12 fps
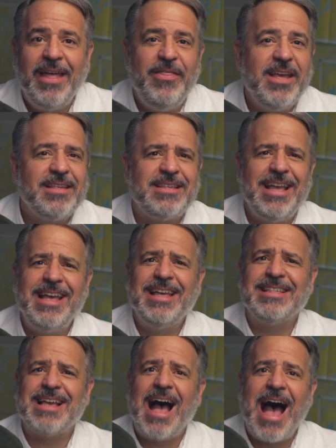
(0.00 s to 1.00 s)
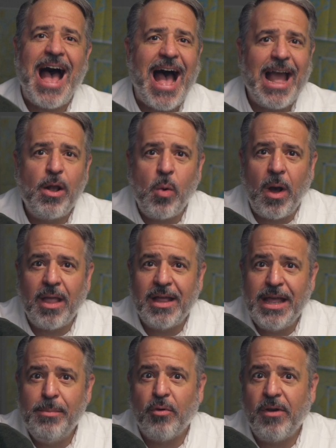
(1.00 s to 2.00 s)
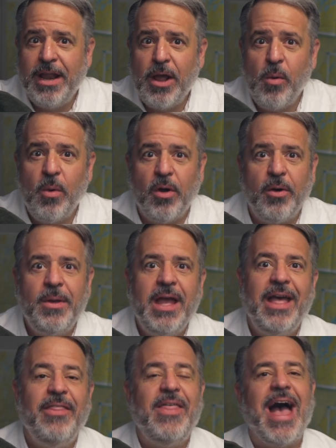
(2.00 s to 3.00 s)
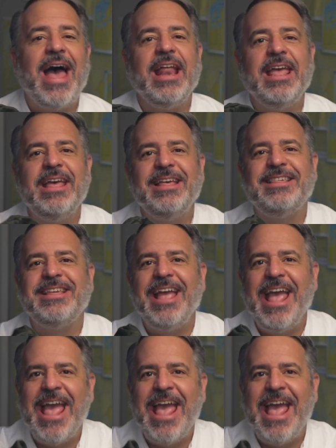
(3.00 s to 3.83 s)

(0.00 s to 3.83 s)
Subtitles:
This is high quality merino wool that is